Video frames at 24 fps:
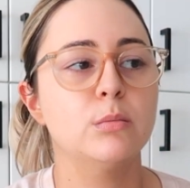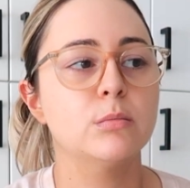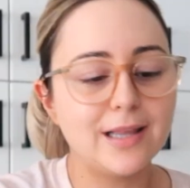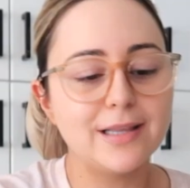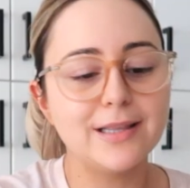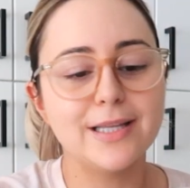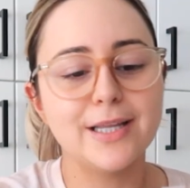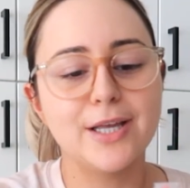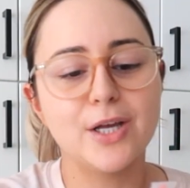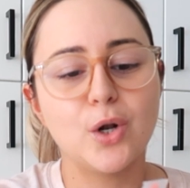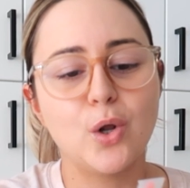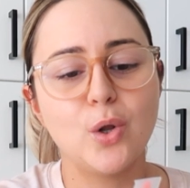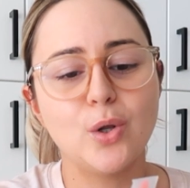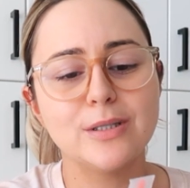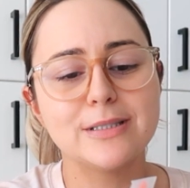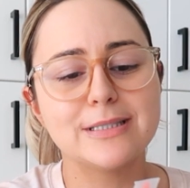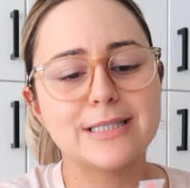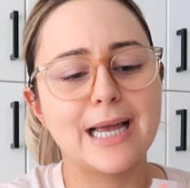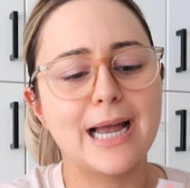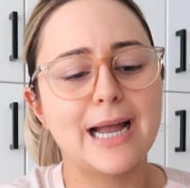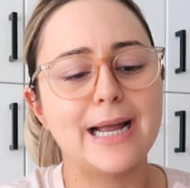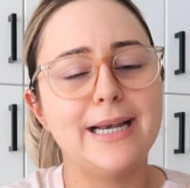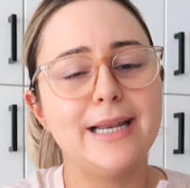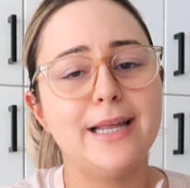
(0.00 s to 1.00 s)
The little
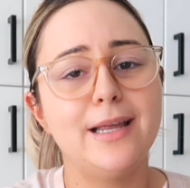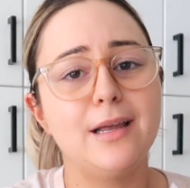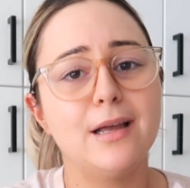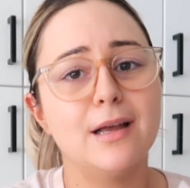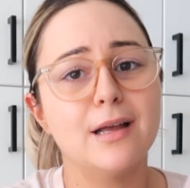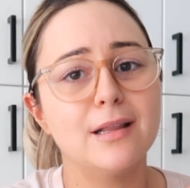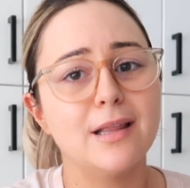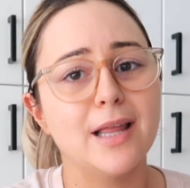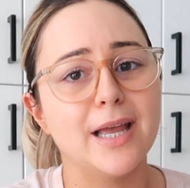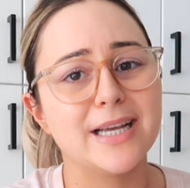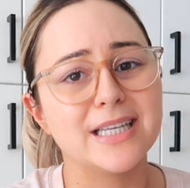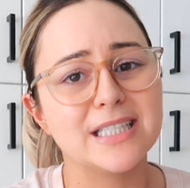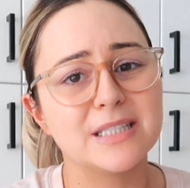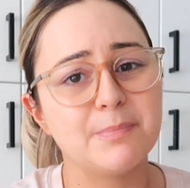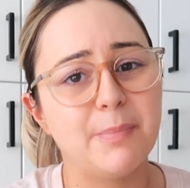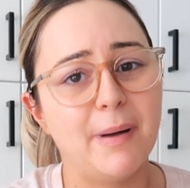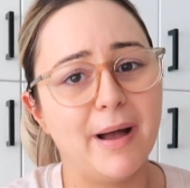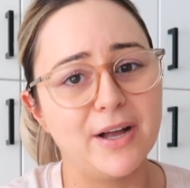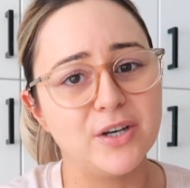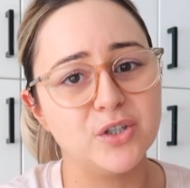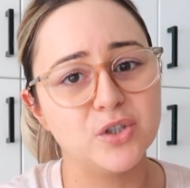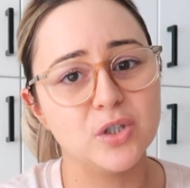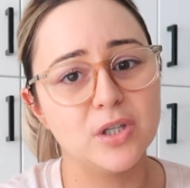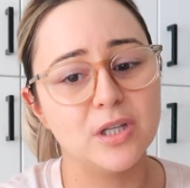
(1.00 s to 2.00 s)
tiny like
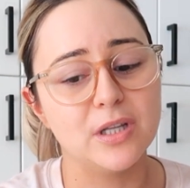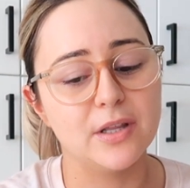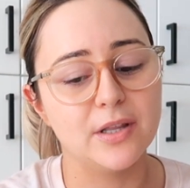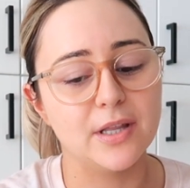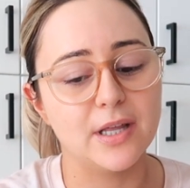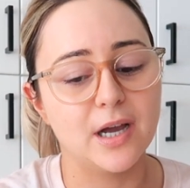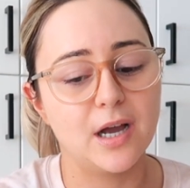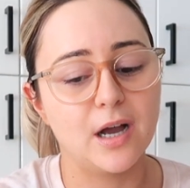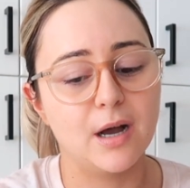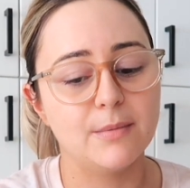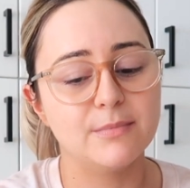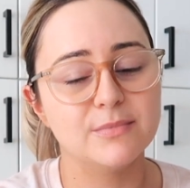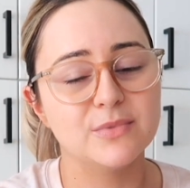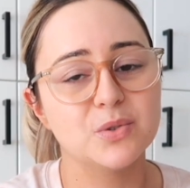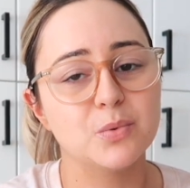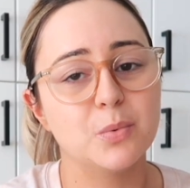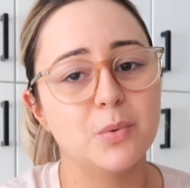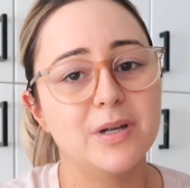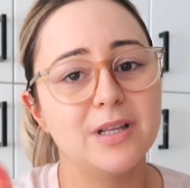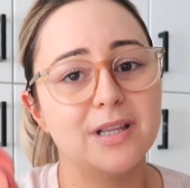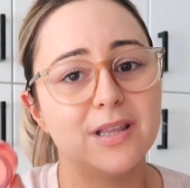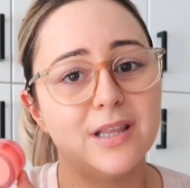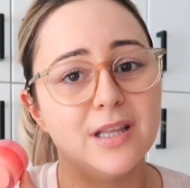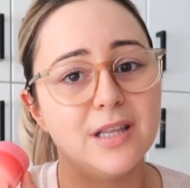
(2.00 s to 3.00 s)
spatula that comes
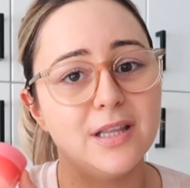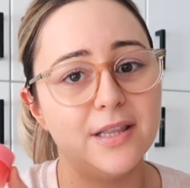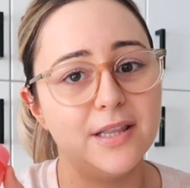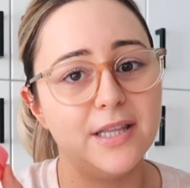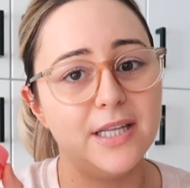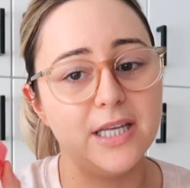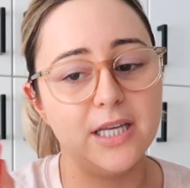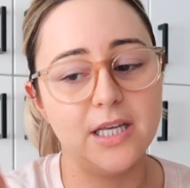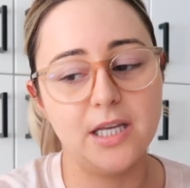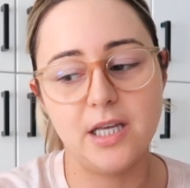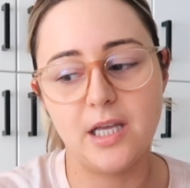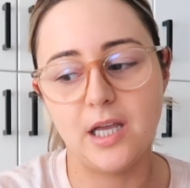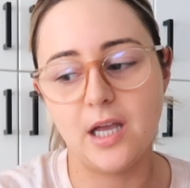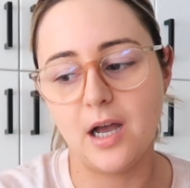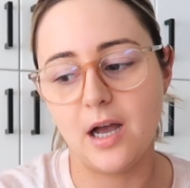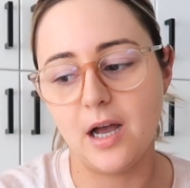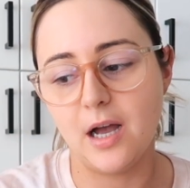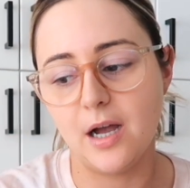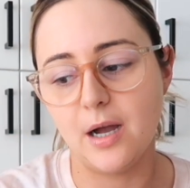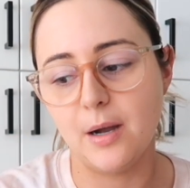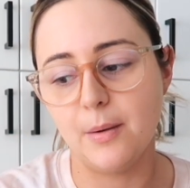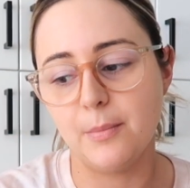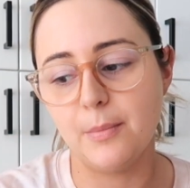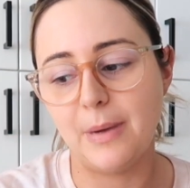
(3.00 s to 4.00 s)
with the,
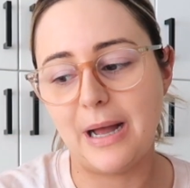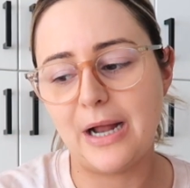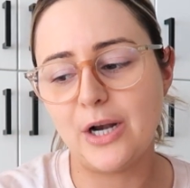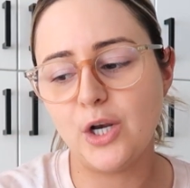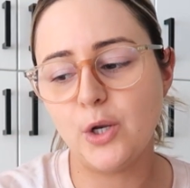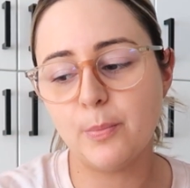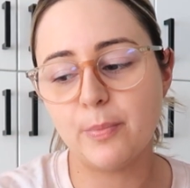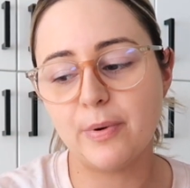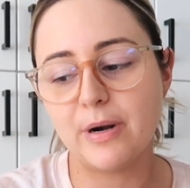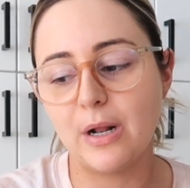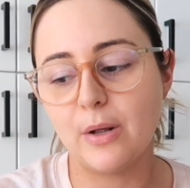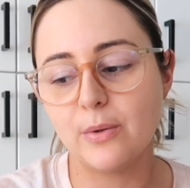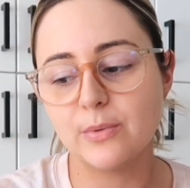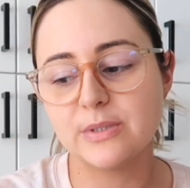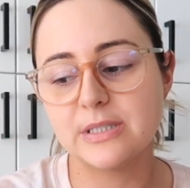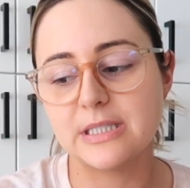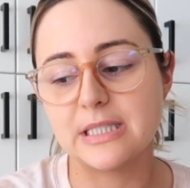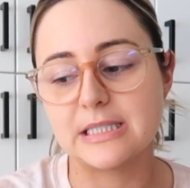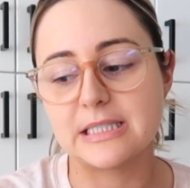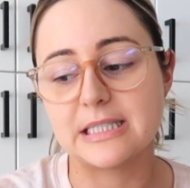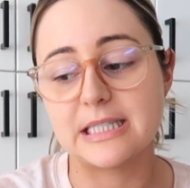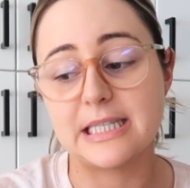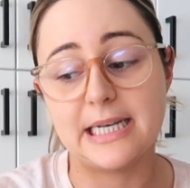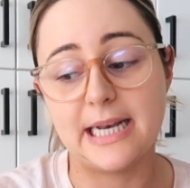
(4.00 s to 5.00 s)
um, how do you pronounce
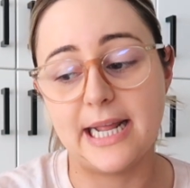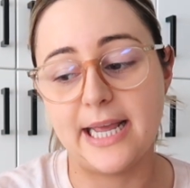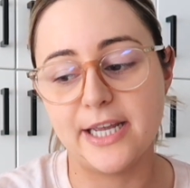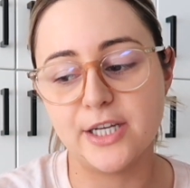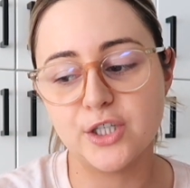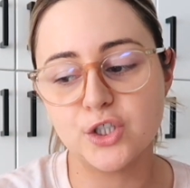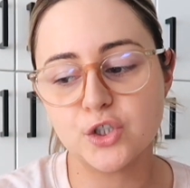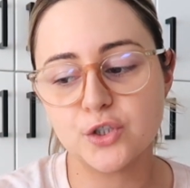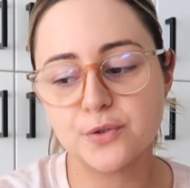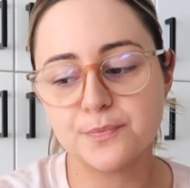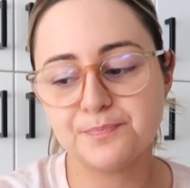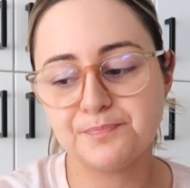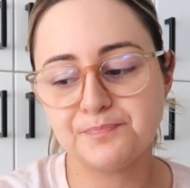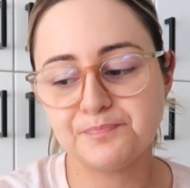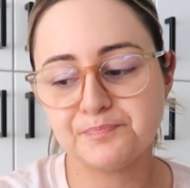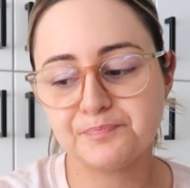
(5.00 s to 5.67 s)
this, Laneige